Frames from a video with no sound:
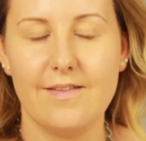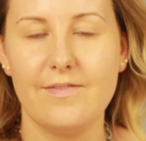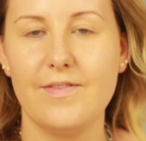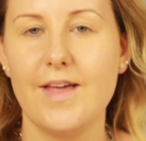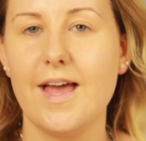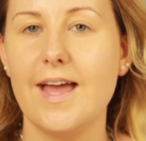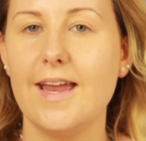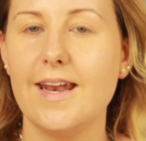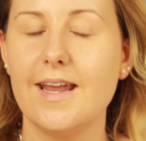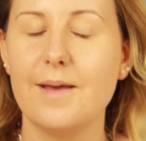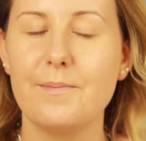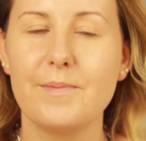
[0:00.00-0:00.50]

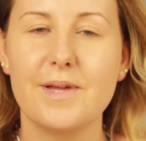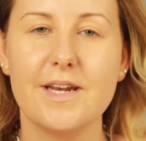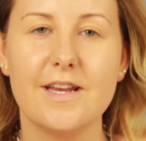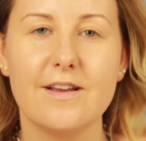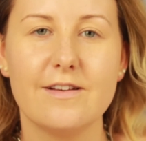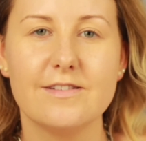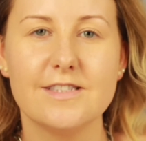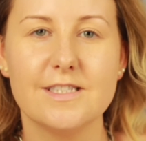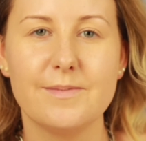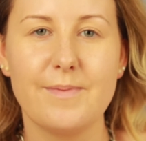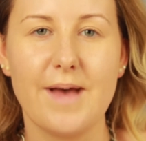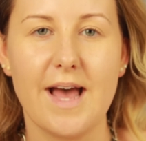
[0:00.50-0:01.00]
Then I'm going to
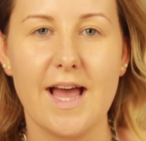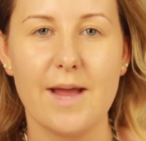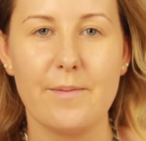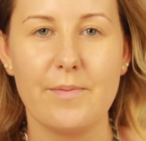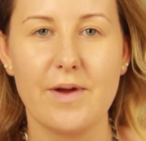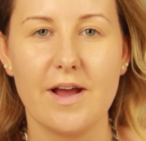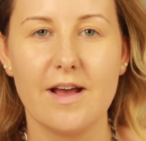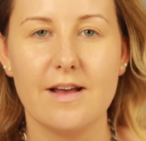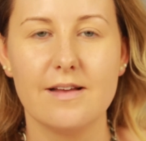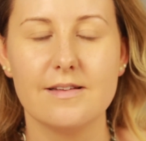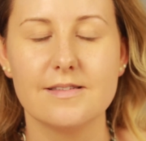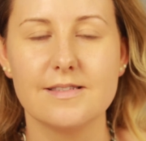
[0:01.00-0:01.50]
go into my
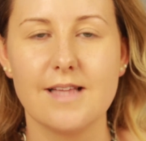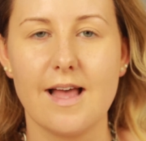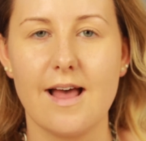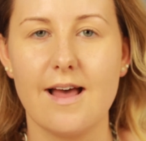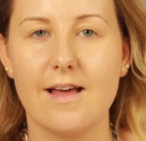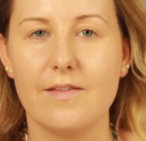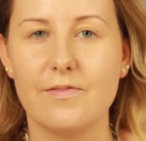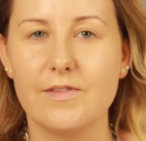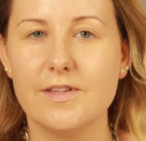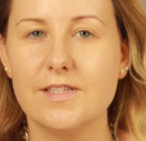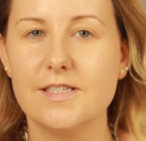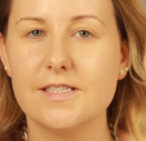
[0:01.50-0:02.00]
eyebrows,
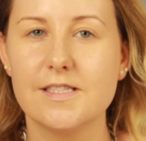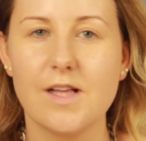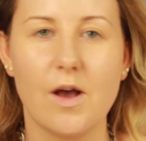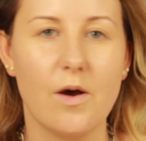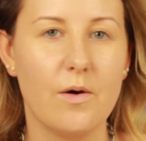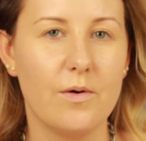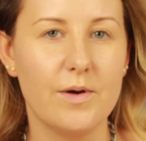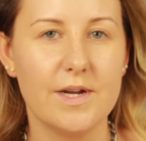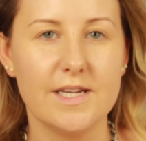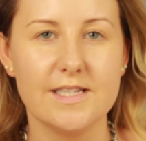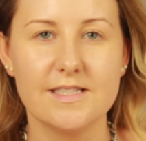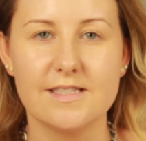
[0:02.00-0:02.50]
and this is
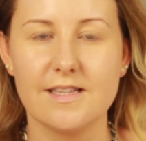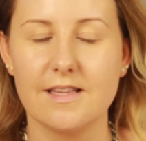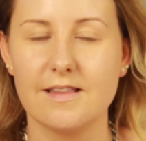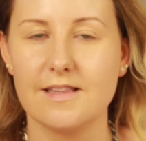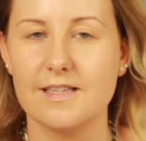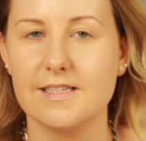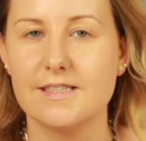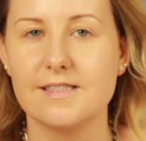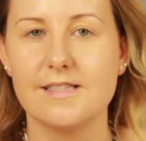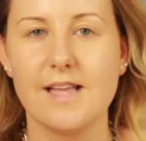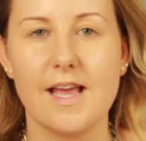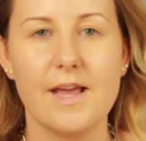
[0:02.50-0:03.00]
always
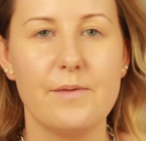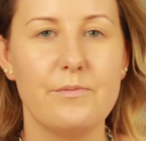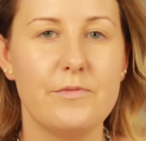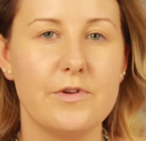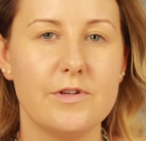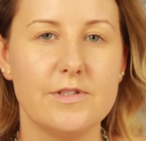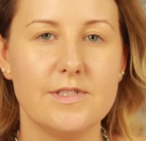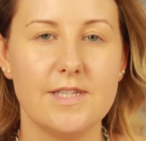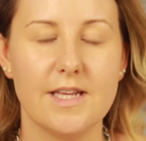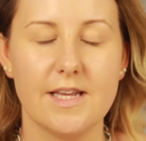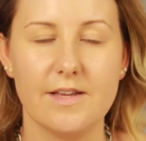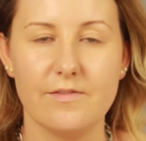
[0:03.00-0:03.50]
the same
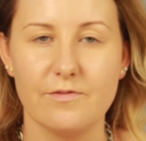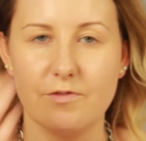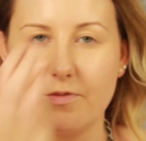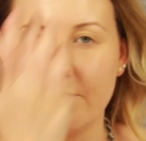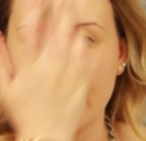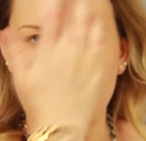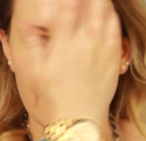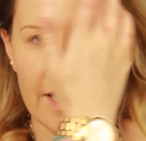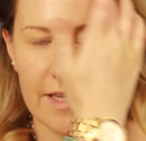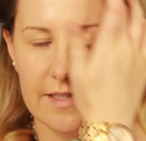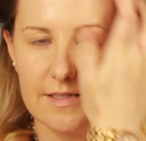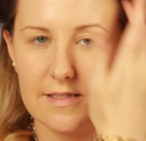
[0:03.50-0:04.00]
routine for
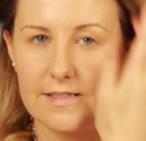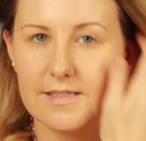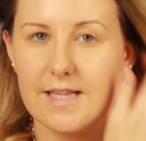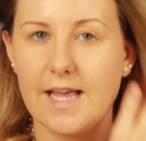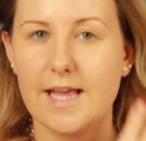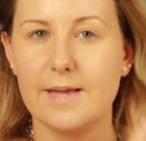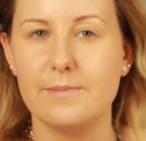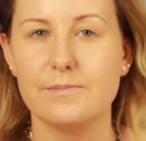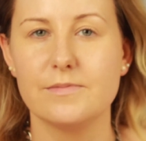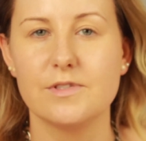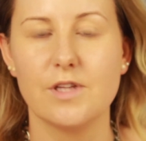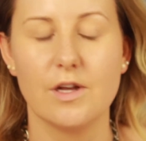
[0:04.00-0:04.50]
me,
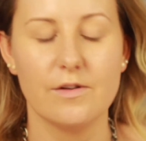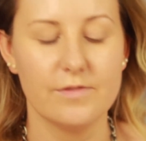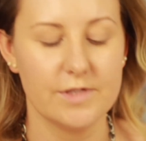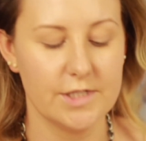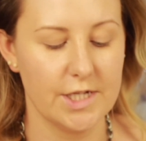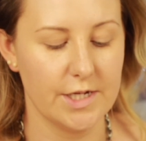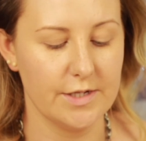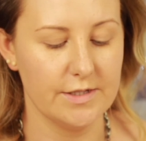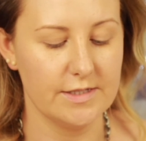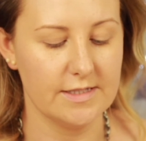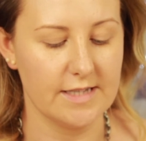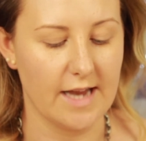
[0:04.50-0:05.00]
same sort of
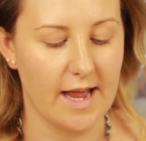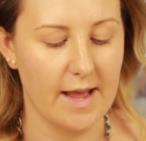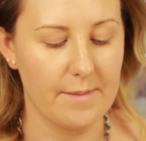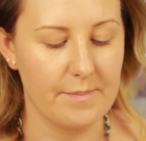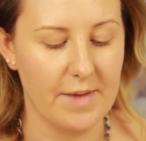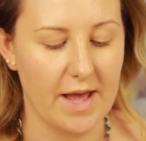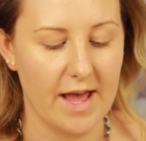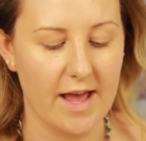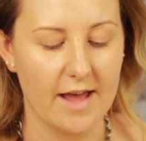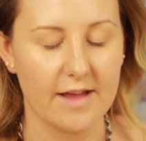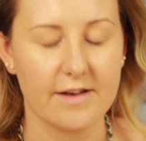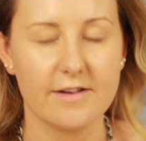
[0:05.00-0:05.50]
two-step,
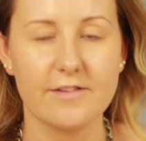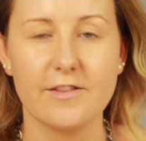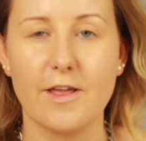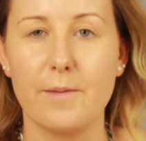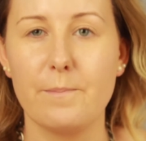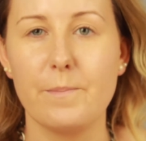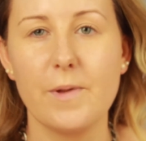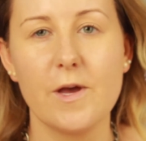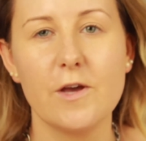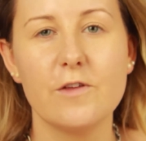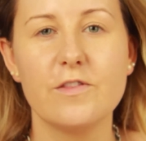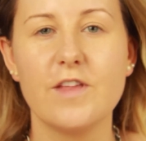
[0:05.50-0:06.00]
and
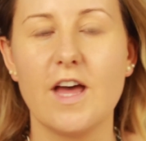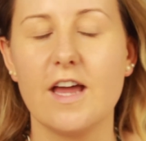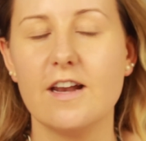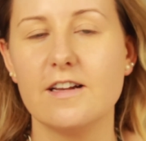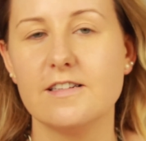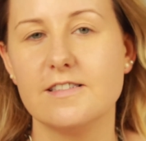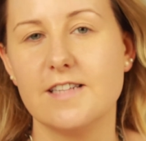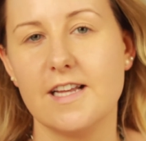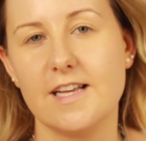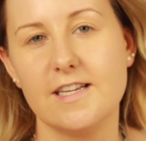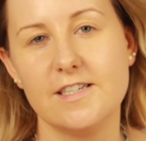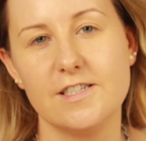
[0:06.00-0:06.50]
they're both
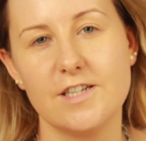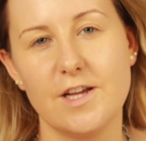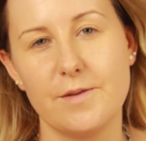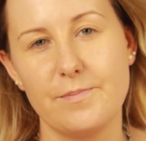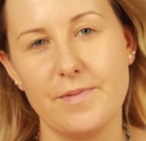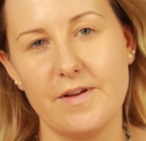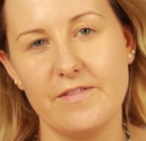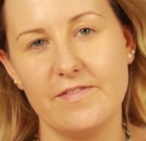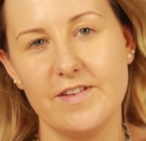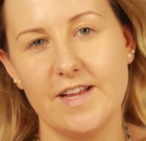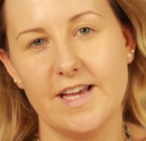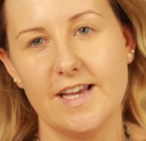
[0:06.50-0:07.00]
Anastasia
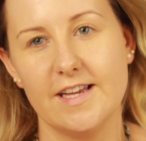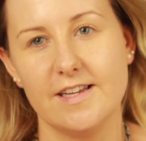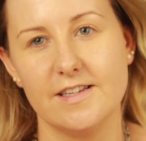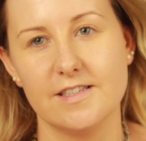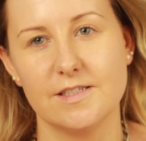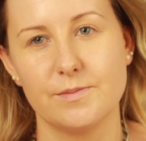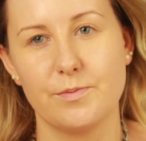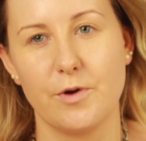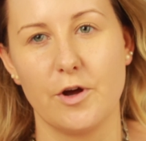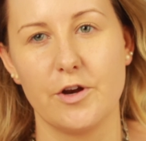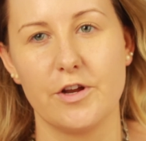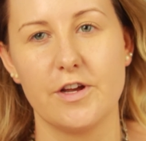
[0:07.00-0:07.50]
Beverly
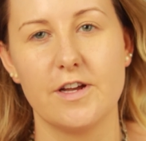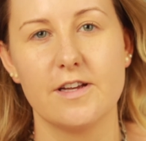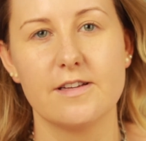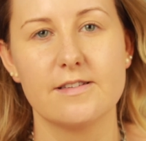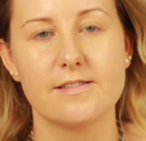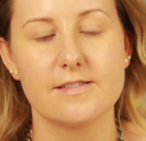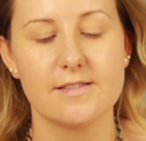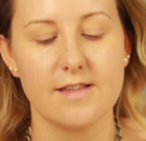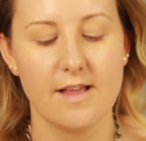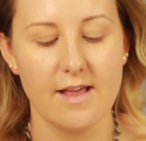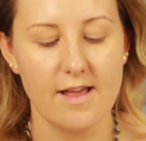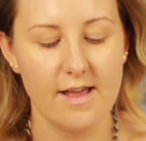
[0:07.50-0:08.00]
Hills
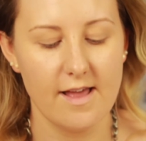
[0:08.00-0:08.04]
products.